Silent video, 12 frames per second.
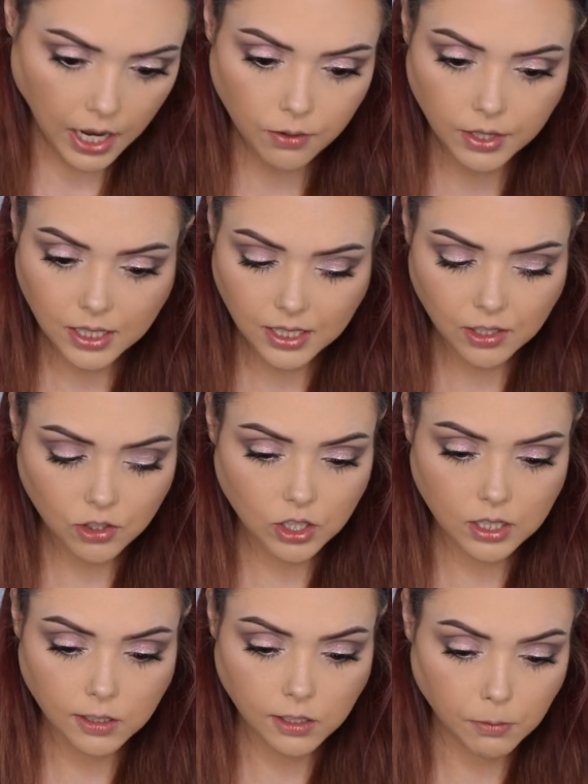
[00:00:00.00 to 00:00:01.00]
out in this. It's
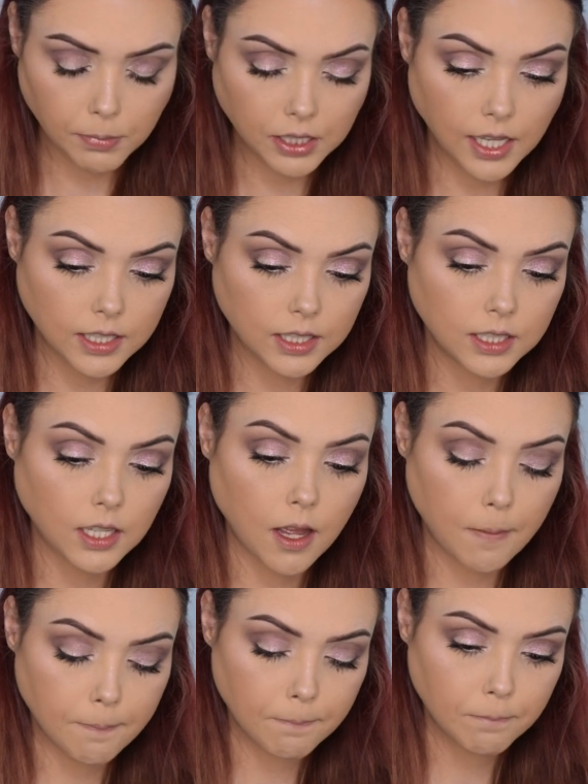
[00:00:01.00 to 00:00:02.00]
just a little bit less
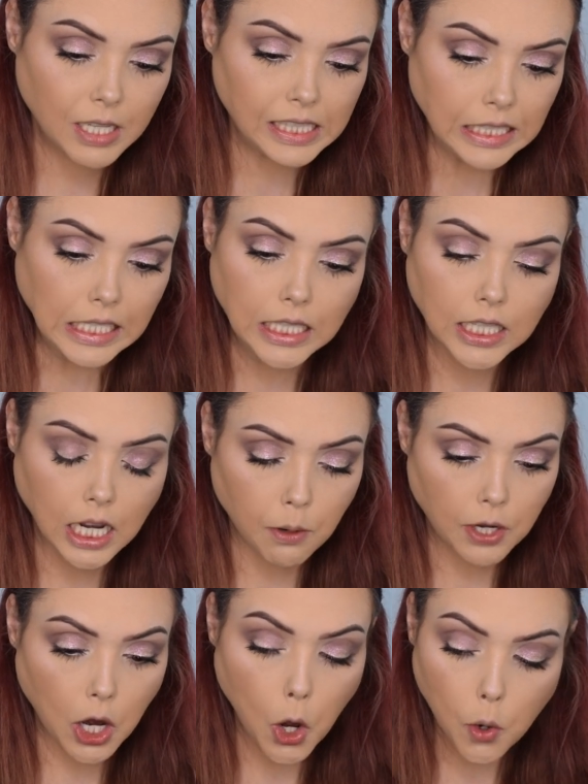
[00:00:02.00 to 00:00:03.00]
um, clean than I
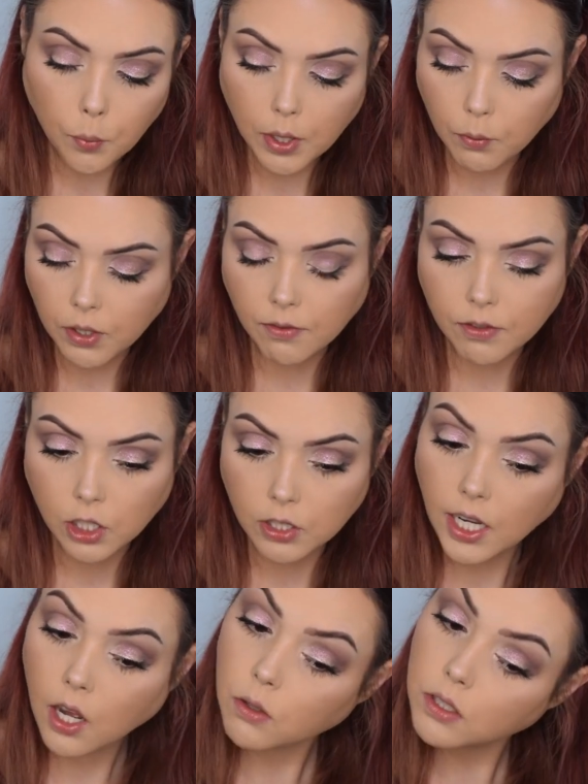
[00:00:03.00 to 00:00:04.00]
would hope it would have turned
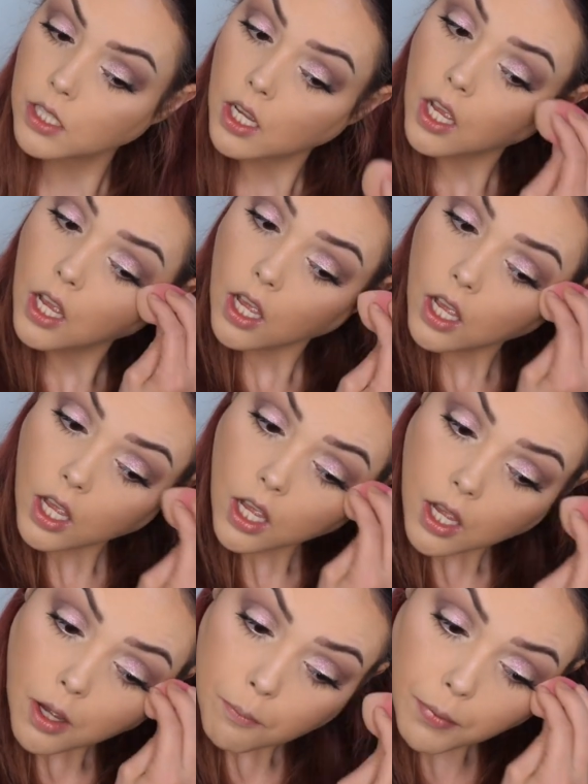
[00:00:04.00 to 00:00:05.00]
out.
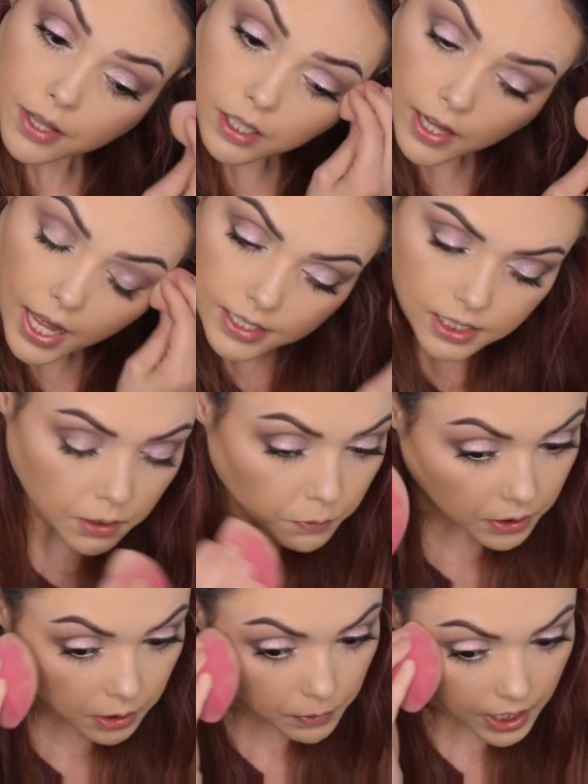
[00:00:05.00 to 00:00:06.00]
But the last thing
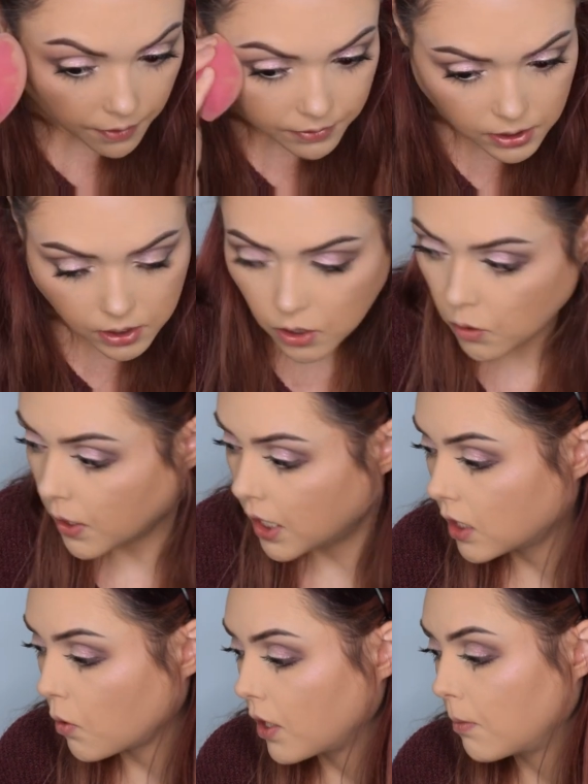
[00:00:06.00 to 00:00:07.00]
really we have to do
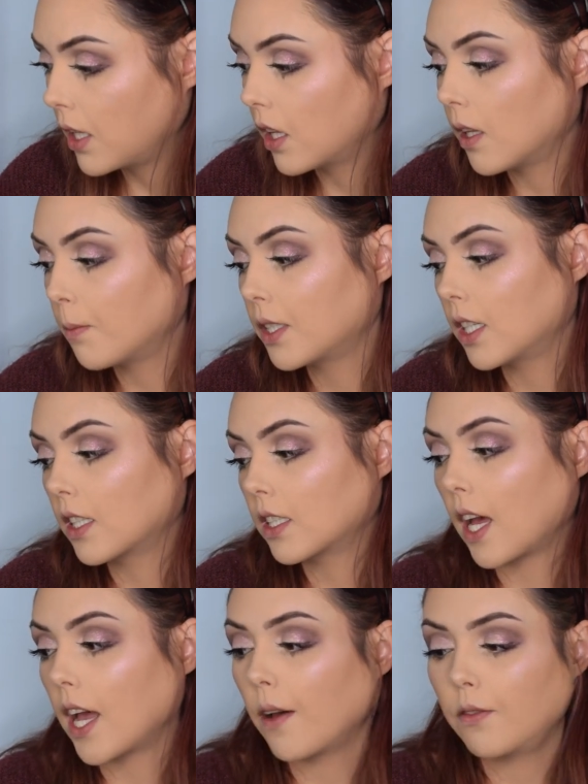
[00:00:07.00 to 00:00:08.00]
is going to be the lipsticks.
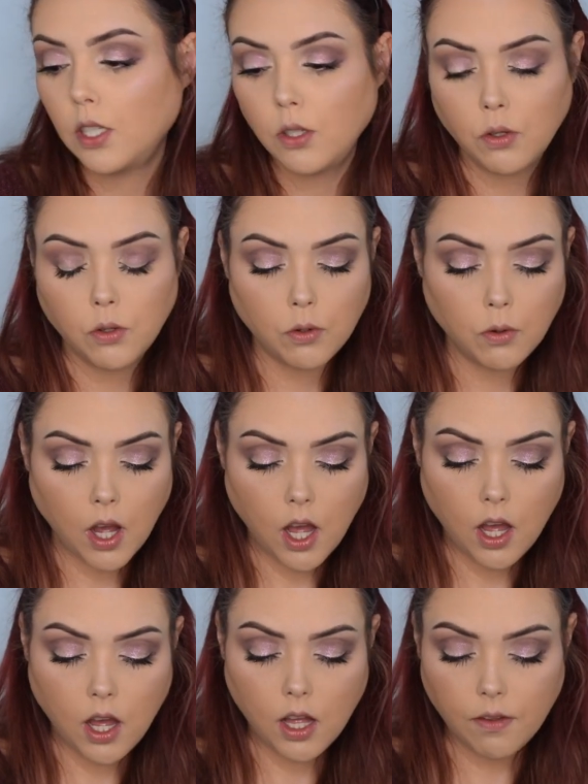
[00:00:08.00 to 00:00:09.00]
I have two,
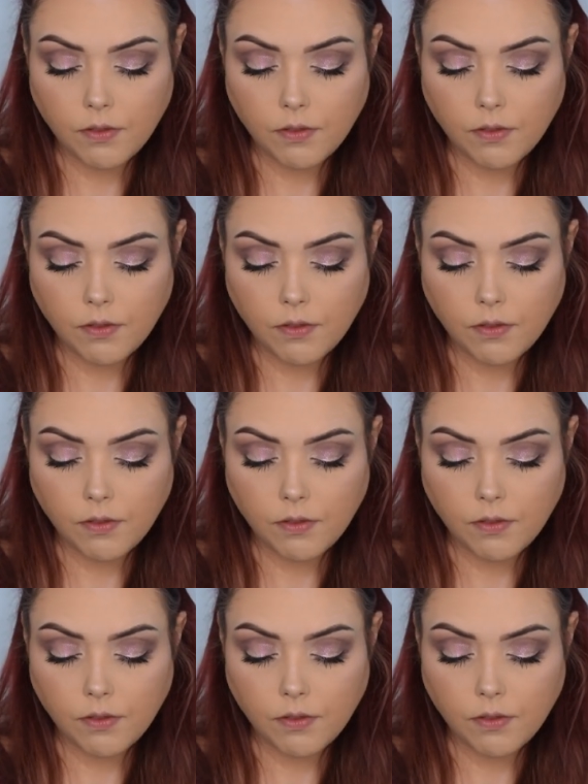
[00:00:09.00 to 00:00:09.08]
uh,